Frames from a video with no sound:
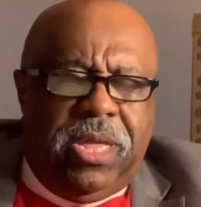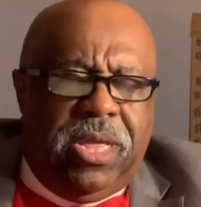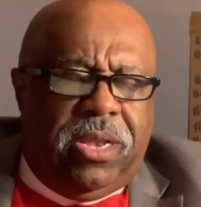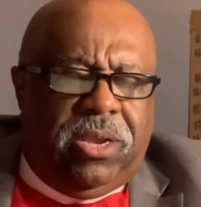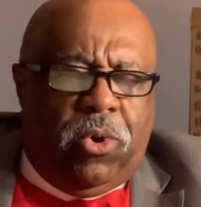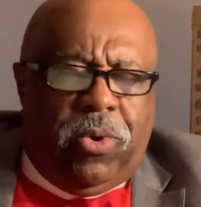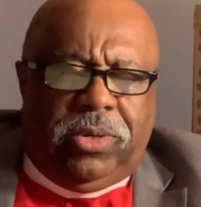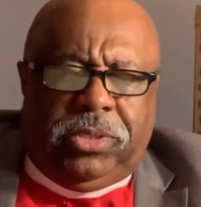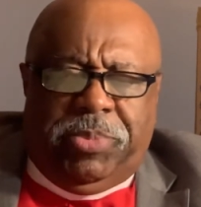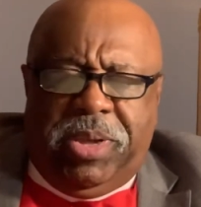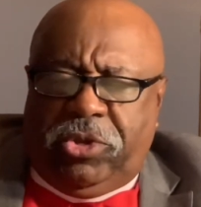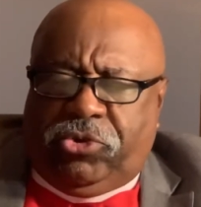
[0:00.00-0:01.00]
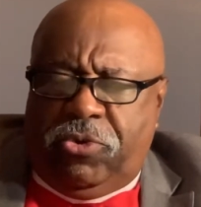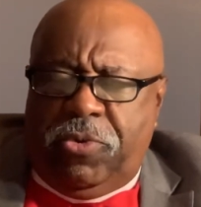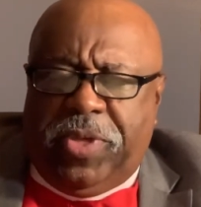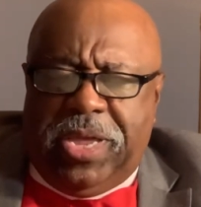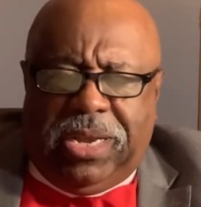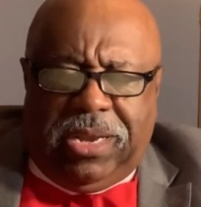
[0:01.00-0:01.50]
Lord, speak the
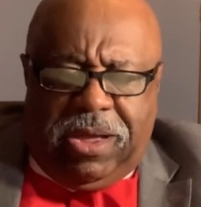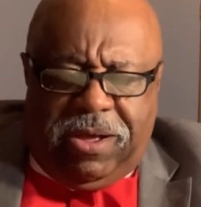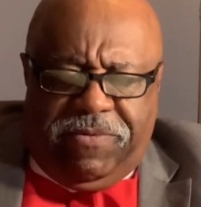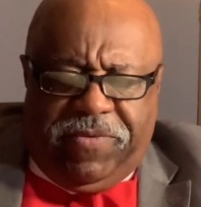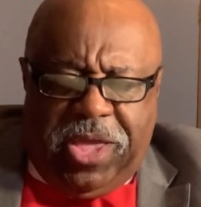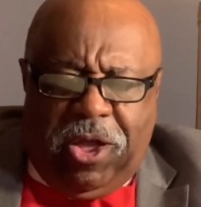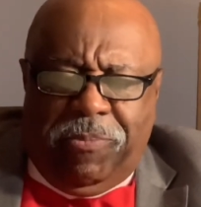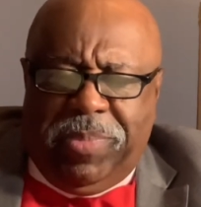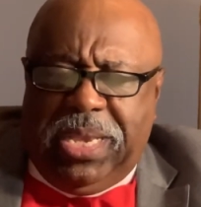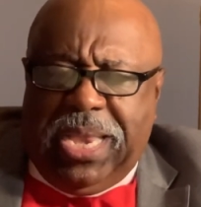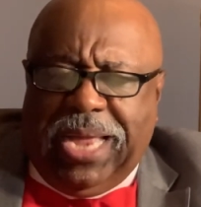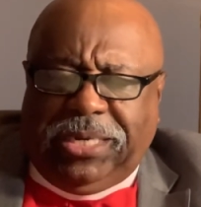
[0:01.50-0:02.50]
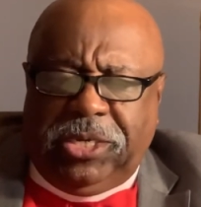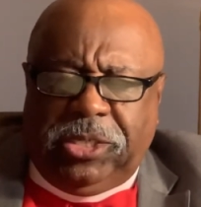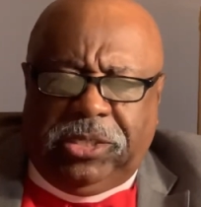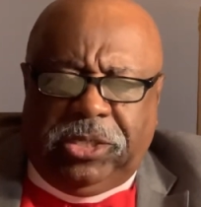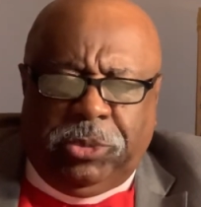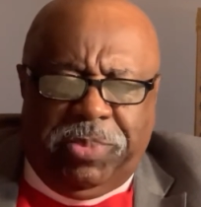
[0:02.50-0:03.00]
truth in love. Help me not to
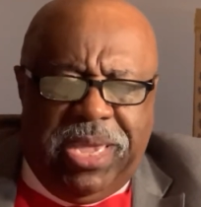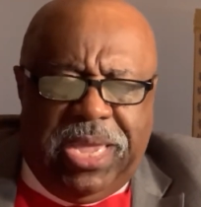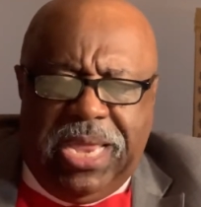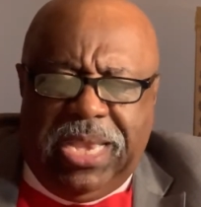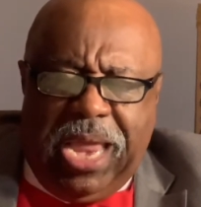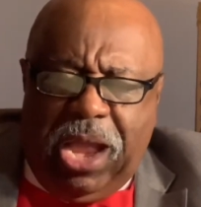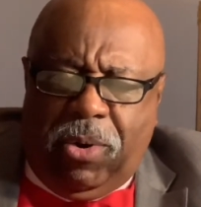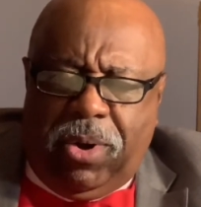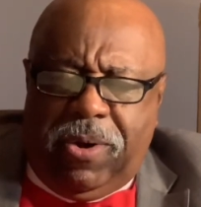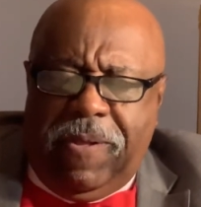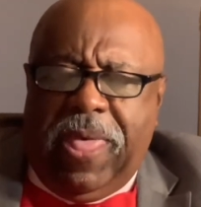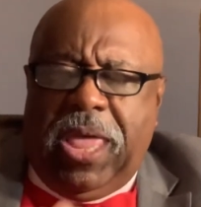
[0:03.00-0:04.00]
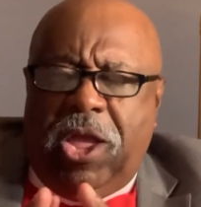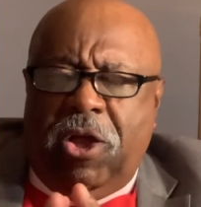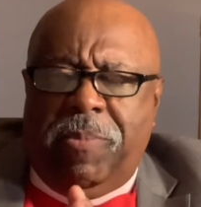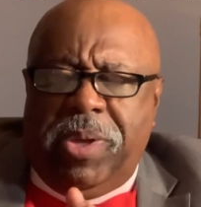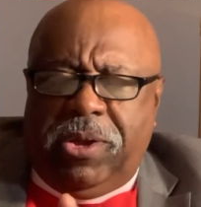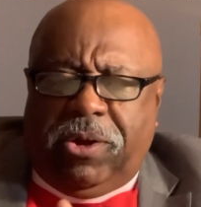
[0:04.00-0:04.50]
speak in error.
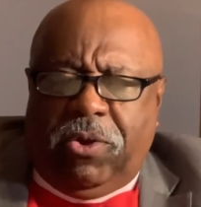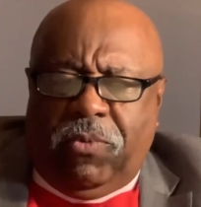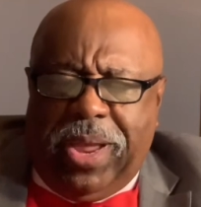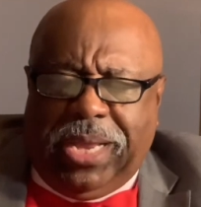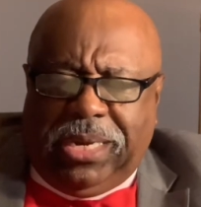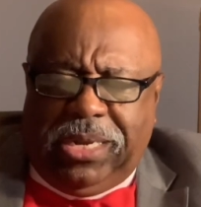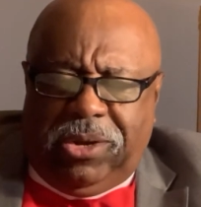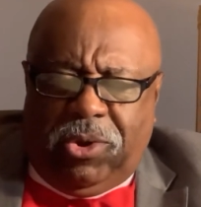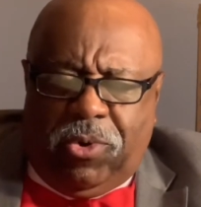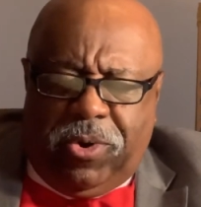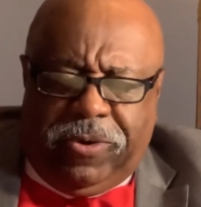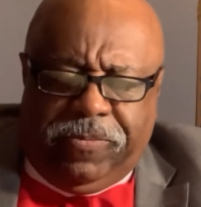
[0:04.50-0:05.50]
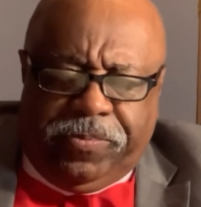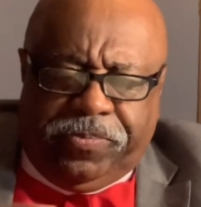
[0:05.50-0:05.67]
Help me to correctly, Lord,